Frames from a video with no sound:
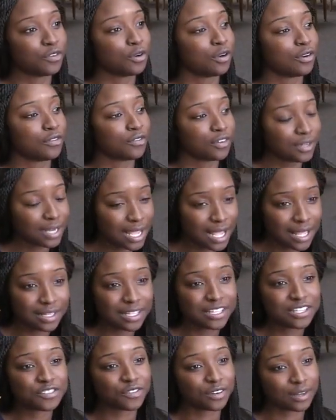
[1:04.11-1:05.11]
for
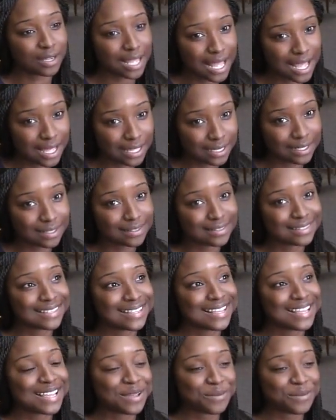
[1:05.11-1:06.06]
knowledge, for guidance,